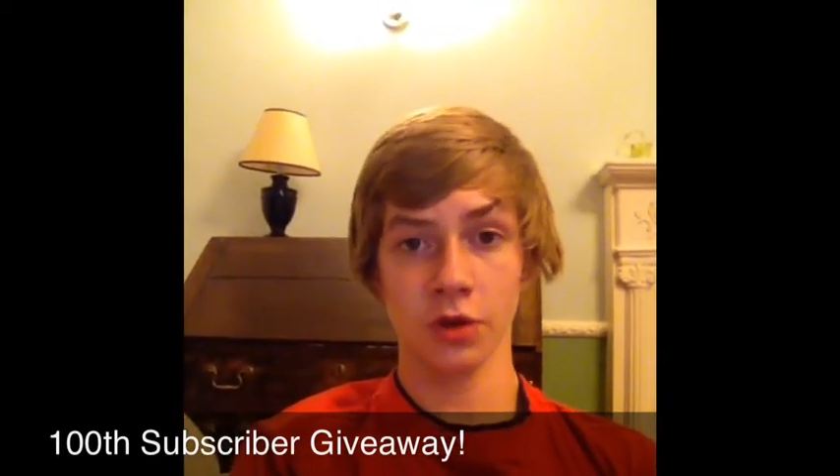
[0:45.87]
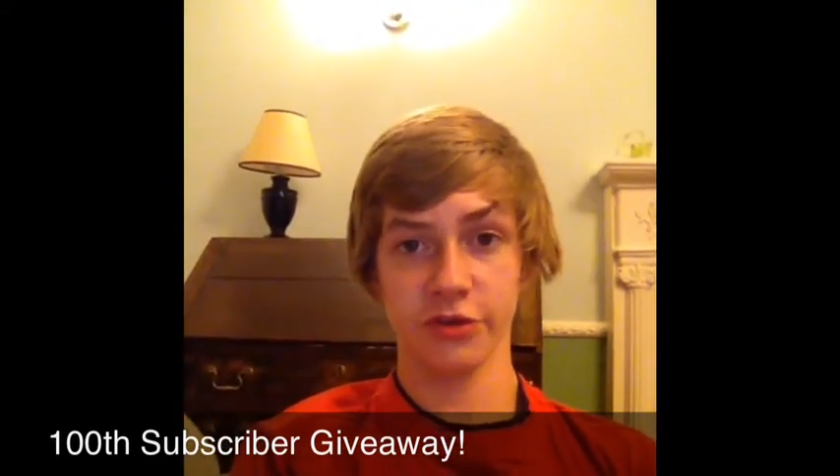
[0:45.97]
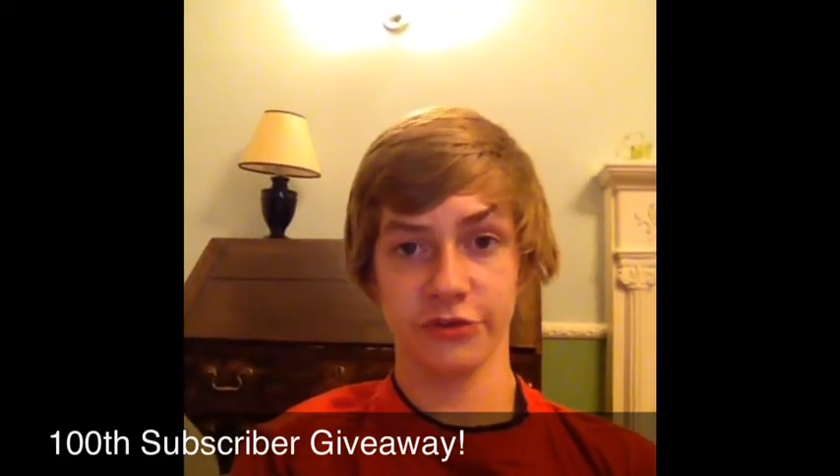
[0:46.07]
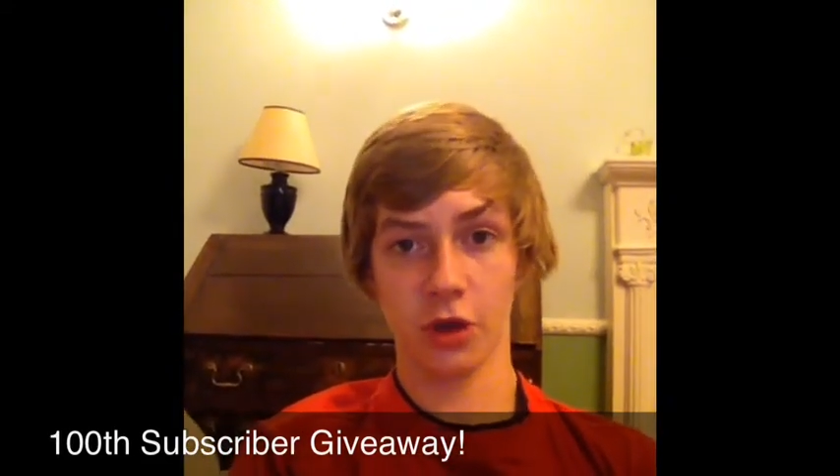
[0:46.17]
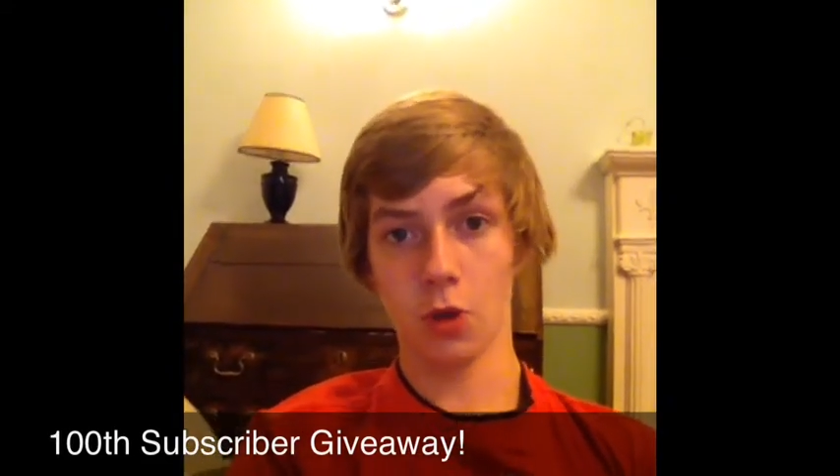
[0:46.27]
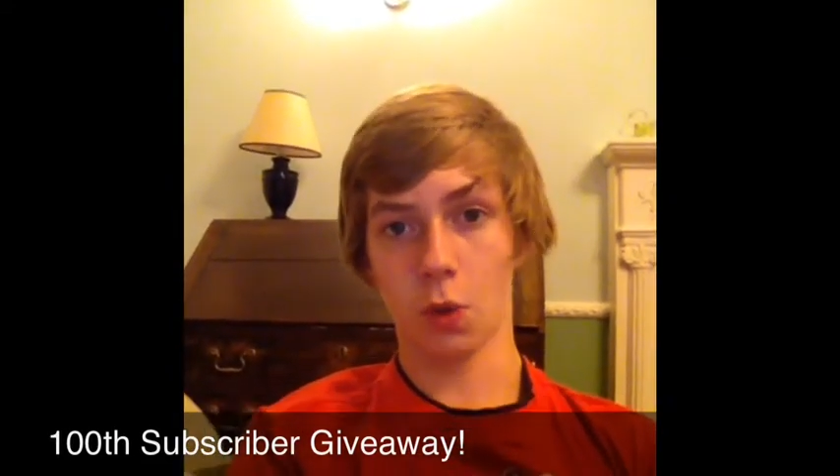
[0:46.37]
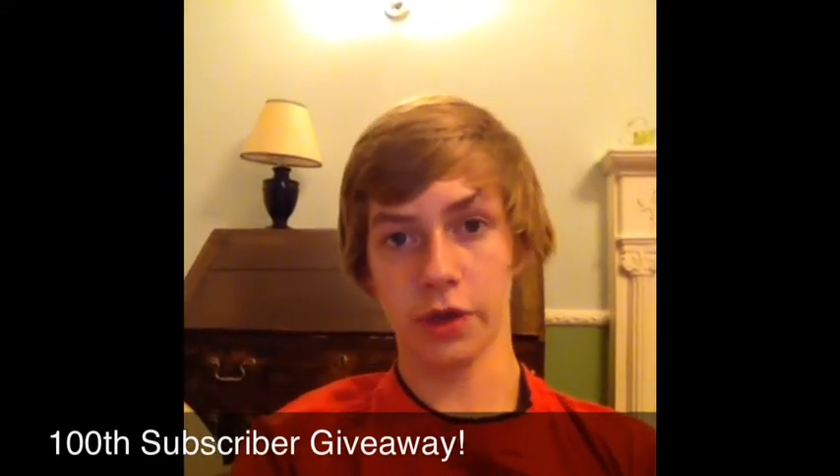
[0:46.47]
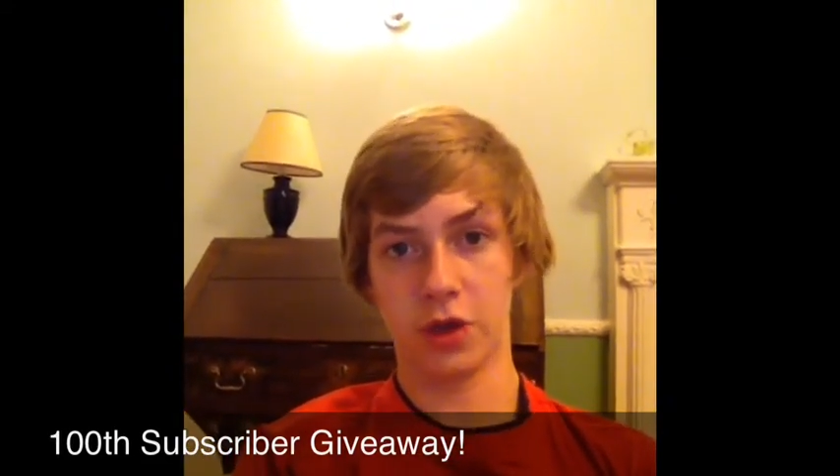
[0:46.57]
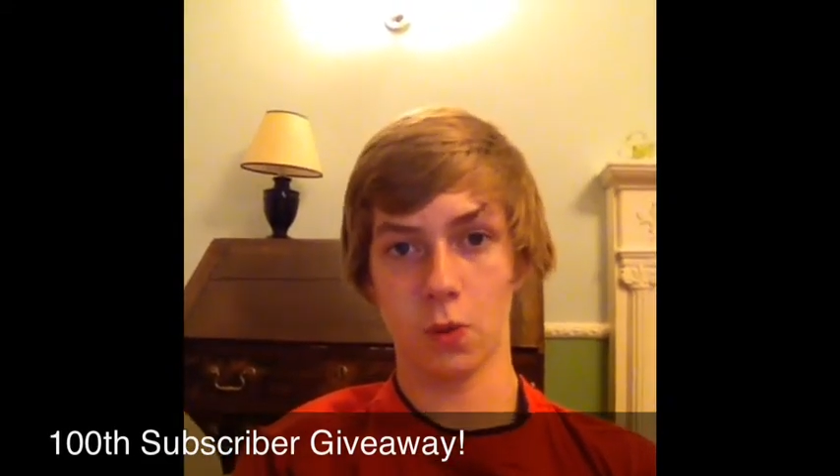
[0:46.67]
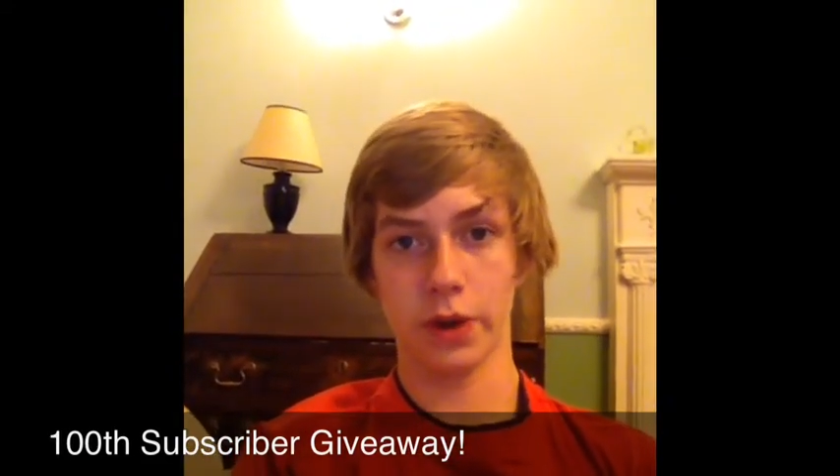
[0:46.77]
So what you
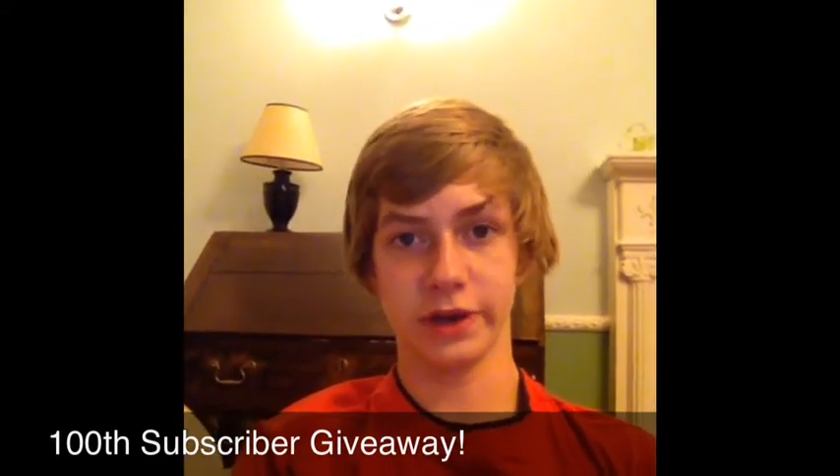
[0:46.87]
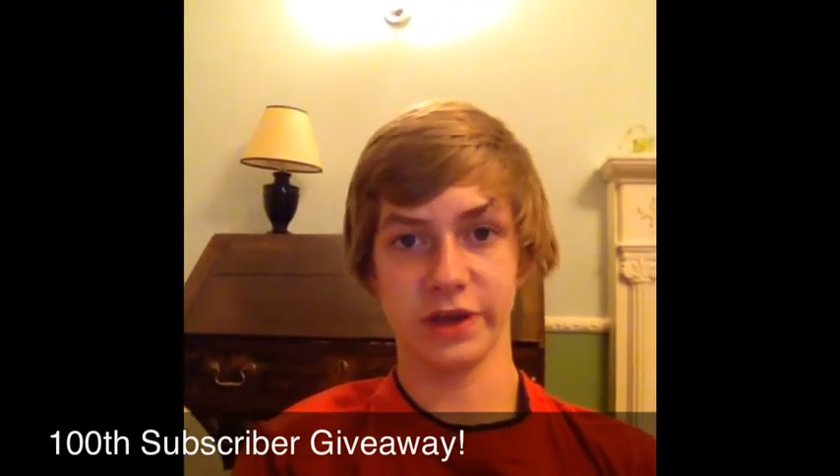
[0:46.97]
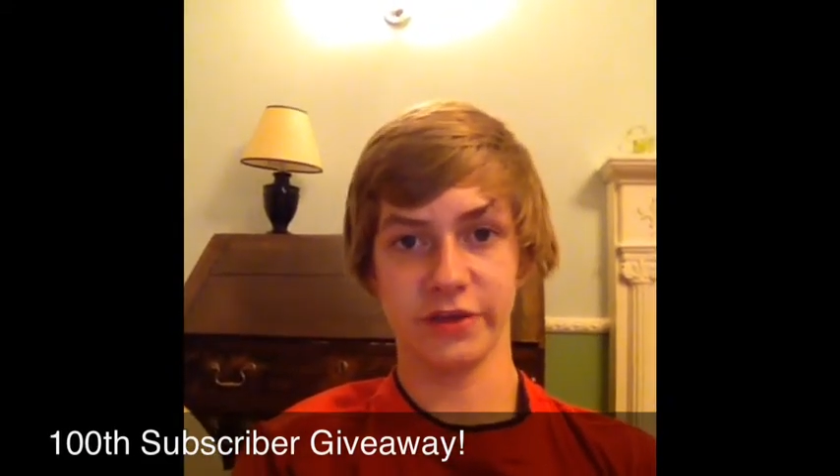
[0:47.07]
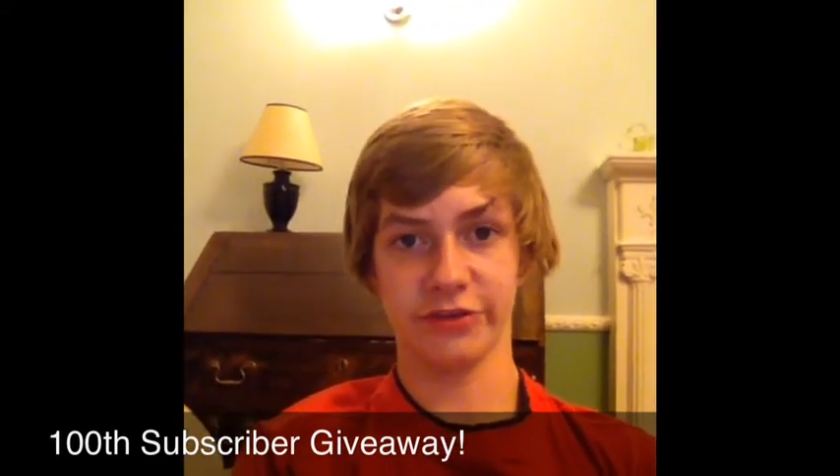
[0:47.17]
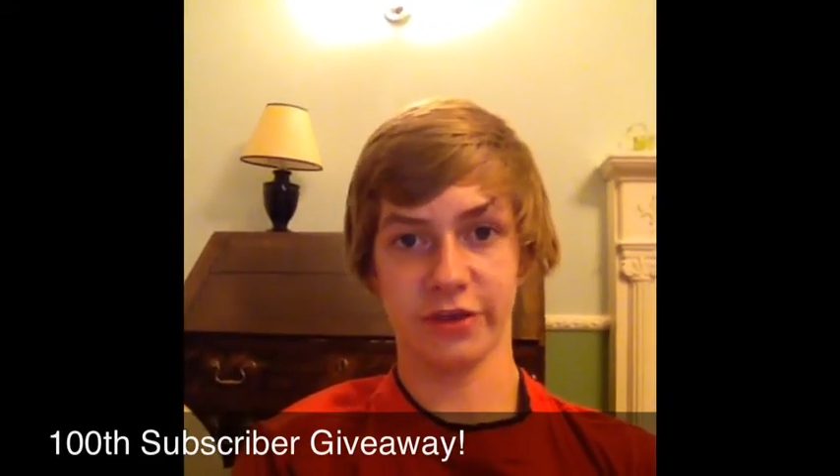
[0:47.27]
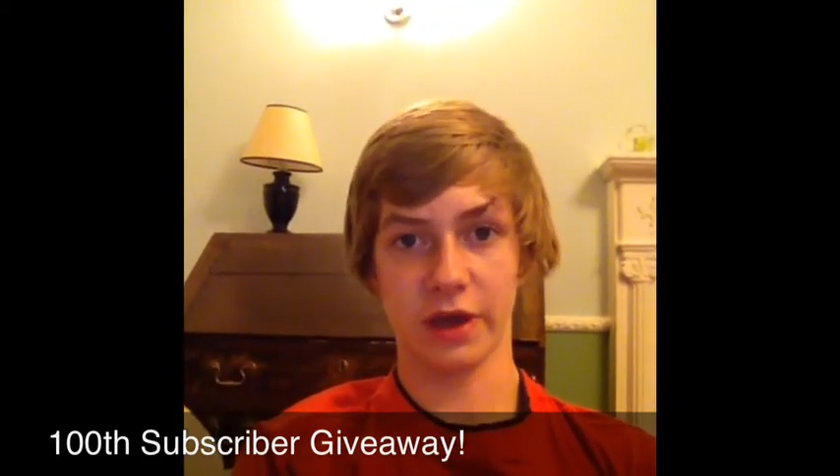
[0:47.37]
can win is uh,